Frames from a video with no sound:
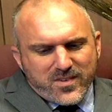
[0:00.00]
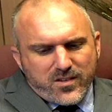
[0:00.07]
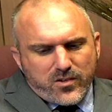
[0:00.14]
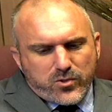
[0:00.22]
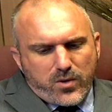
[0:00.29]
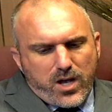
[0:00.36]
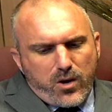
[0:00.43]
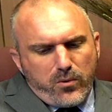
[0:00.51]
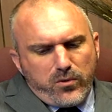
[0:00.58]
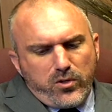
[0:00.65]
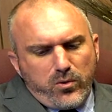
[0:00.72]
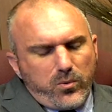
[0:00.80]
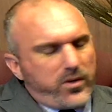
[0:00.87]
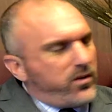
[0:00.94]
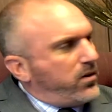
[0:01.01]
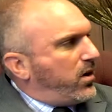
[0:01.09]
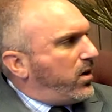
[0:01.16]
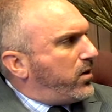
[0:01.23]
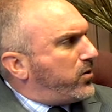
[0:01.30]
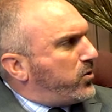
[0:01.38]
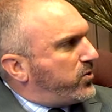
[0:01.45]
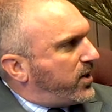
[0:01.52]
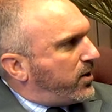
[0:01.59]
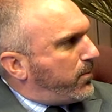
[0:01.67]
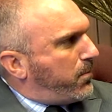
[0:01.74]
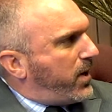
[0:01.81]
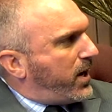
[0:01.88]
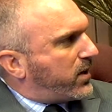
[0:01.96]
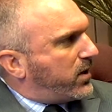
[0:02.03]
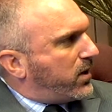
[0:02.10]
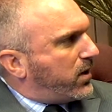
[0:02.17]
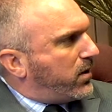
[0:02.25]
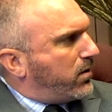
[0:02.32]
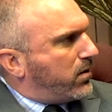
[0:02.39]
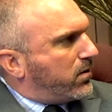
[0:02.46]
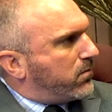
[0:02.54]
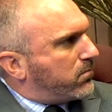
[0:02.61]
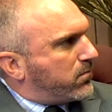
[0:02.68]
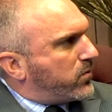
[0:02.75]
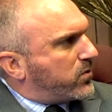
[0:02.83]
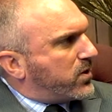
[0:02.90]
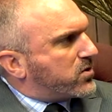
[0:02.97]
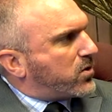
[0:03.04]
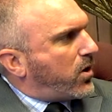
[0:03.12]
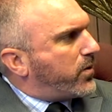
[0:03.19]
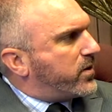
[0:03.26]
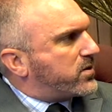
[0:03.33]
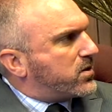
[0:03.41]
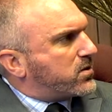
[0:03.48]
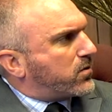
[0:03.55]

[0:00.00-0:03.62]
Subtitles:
So how are you and Lieutenant Mackey since all this has